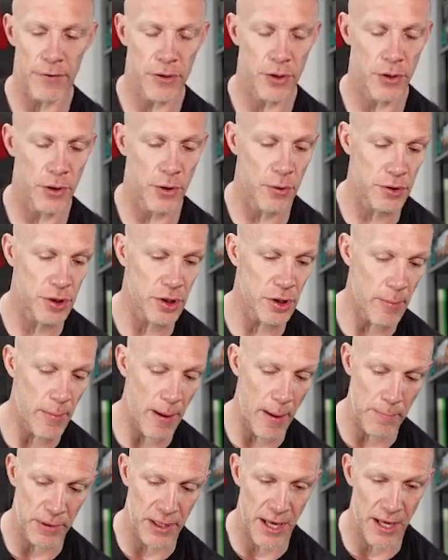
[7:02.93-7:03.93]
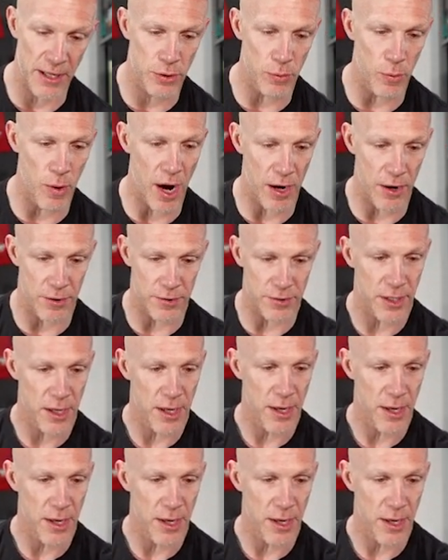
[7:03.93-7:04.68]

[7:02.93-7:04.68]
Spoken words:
So those are my Planeswalkers.